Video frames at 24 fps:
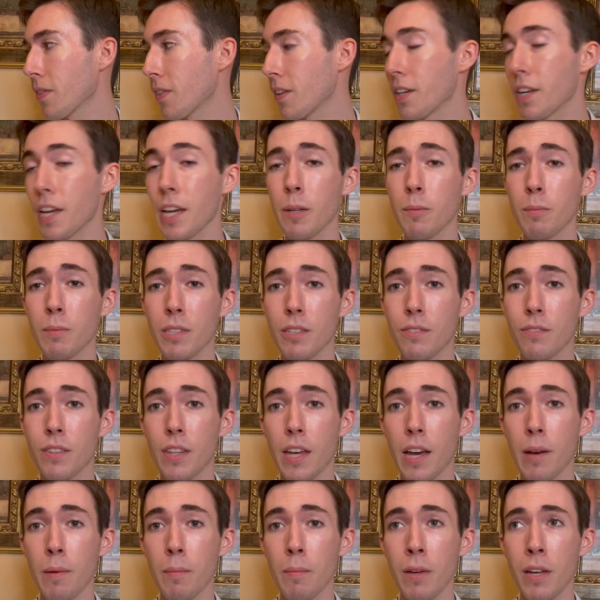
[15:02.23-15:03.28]
the names of
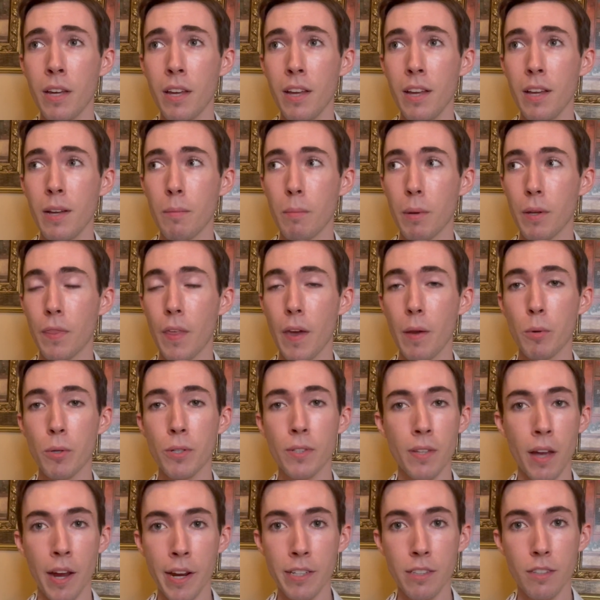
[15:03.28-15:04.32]
them, but they were
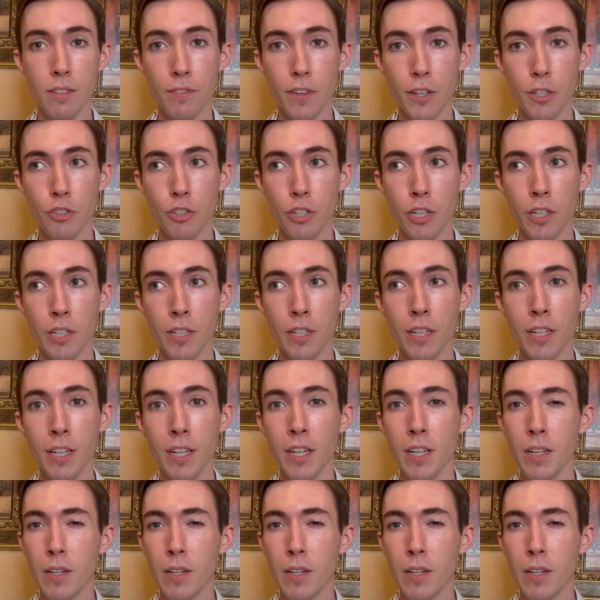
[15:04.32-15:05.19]
science fiction.